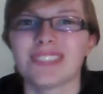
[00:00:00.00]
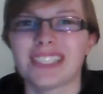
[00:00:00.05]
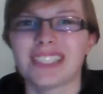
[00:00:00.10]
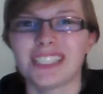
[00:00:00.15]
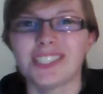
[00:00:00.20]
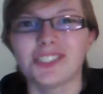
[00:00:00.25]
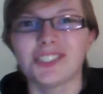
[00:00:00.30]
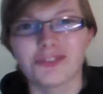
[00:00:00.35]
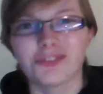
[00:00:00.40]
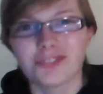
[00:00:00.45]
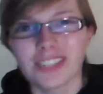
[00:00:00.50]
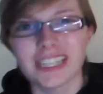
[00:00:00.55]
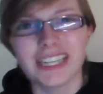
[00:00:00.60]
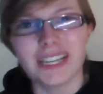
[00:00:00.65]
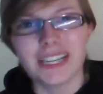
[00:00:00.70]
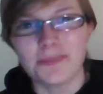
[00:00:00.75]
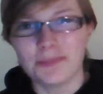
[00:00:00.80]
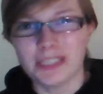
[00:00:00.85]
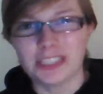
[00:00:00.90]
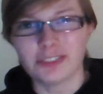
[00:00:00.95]
It's
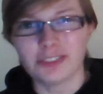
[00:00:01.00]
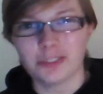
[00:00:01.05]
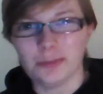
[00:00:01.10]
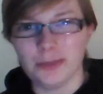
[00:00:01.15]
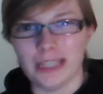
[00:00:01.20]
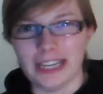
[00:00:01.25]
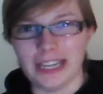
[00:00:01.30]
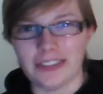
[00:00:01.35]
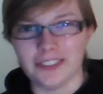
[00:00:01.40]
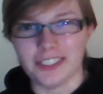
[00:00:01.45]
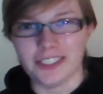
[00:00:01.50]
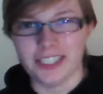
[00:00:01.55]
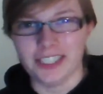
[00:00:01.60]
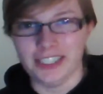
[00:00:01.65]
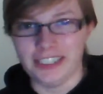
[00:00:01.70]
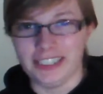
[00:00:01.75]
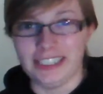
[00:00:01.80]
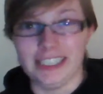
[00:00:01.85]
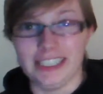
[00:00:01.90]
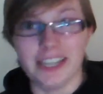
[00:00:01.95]
really miserable
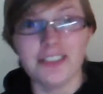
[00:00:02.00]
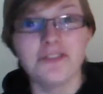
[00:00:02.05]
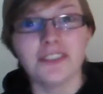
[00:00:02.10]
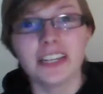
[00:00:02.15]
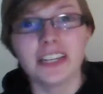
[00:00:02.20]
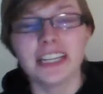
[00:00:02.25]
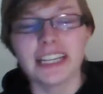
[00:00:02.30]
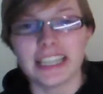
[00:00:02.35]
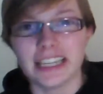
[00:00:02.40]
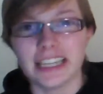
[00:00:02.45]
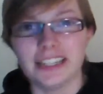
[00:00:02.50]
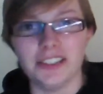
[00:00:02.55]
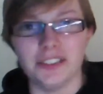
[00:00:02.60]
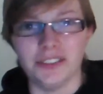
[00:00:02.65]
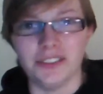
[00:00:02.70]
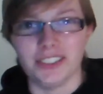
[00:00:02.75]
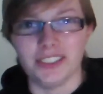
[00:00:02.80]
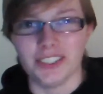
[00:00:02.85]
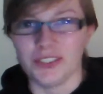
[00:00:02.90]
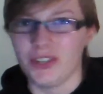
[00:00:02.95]
outside and I'm really
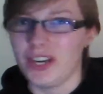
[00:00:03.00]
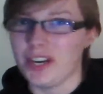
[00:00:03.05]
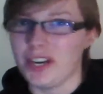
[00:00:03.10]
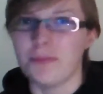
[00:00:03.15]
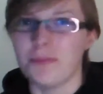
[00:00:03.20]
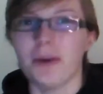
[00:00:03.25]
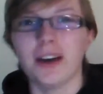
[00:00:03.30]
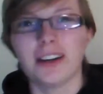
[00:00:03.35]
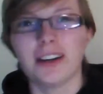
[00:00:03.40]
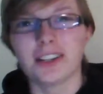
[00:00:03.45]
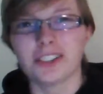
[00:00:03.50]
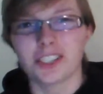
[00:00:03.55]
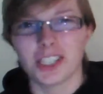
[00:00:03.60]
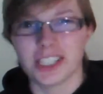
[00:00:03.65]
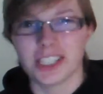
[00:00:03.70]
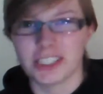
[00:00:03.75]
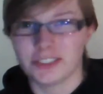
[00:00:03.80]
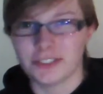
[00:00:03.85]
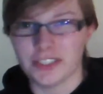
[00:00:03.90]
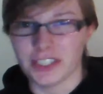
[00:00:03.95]
ill, so I
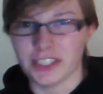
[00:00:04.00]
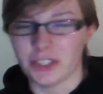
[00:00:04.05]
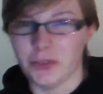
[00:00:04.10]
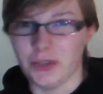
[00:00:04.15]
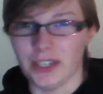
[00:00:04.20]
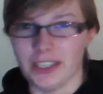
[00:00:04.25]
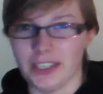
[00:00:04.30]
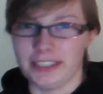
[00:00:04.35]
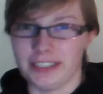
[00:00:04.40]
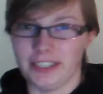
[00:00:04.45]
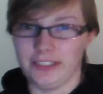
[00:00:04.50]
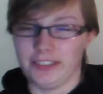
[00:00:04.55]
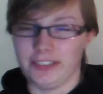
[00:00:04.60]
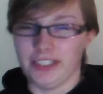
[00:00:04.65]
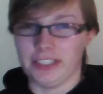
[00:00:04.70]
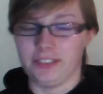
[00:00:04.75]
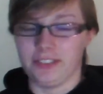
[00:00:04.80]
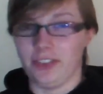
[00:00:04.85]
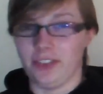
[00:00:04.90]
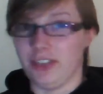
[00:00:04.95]
apologise for the quality of
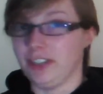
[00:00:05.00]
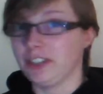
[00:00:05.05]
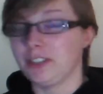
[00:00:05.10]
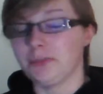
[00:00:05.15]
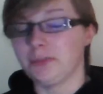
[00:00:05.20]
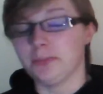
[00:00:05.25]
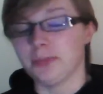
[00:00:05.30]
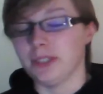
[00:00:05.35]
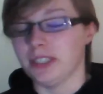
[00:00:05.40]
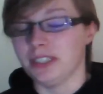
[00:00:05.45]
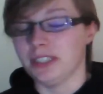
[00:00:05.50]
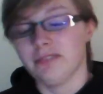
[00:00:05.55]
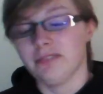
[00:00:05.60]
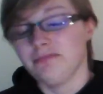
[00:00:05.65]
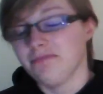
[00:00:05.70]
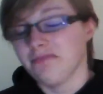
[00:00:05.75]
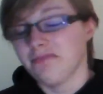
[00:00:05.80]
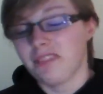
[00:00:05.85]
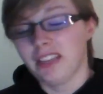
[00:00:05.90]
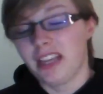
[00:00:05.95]
this vlog, but
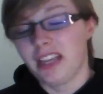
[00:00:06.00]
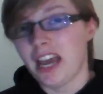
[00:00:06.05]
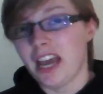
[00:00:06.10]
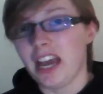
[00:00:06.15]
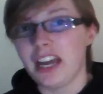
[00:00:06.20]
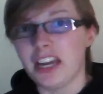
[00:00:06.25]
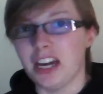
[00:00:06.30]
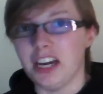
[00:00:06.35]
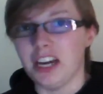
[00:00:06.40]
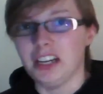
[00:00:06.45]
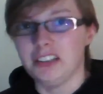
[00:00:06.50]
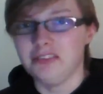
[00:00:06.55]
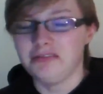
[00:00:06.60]
hey ho.